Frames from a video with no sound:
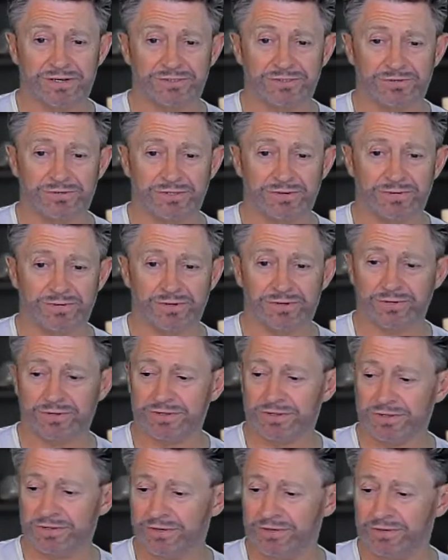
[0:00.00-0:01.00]
should we say
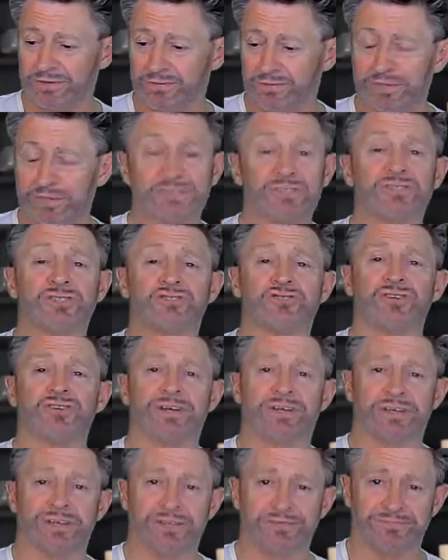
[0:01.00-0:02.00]
what they call it? It wasn't a
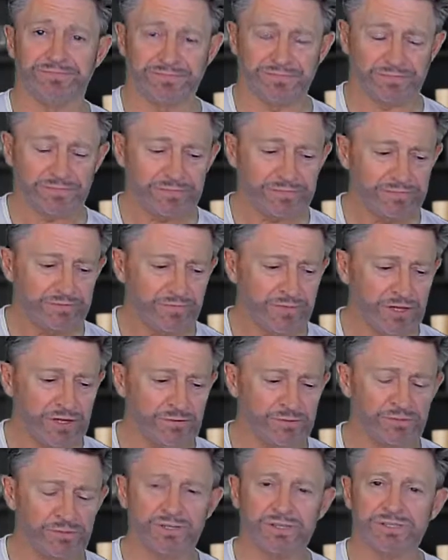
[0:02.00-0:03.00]
strike.
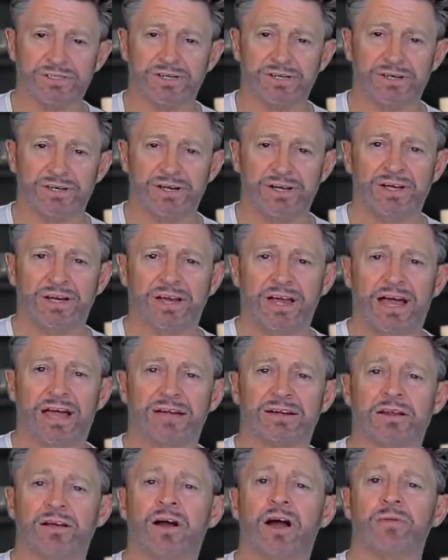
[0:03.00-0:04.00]
It was just a
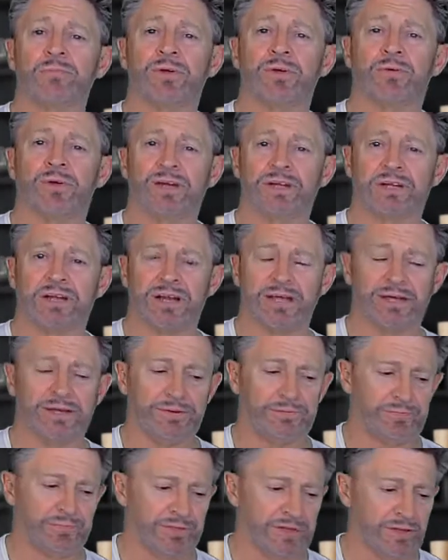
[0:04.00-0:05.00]
copyright
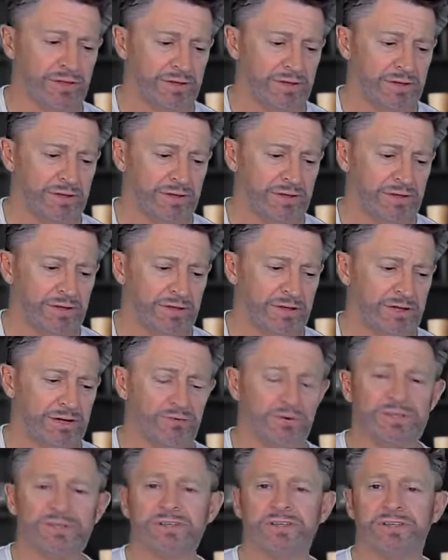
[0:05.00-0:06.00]
claim. And
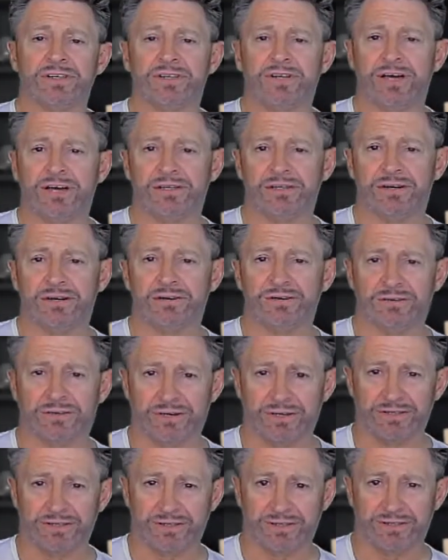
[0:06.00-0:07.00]
I went in and had a
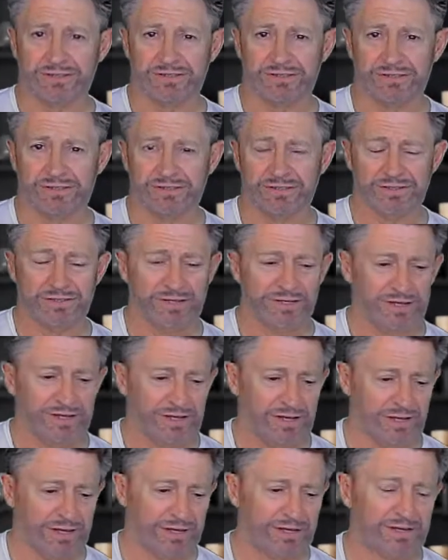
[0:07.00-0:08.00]
look at this,
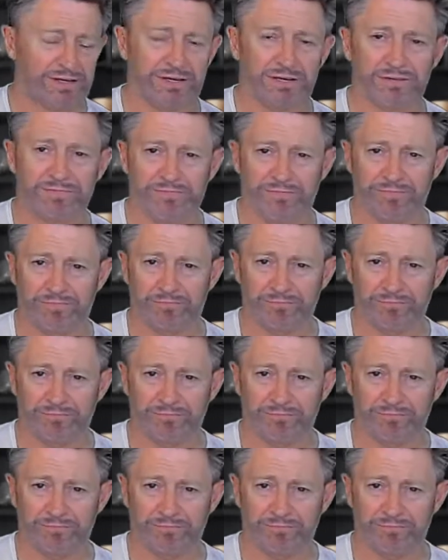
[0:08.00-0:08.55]
and I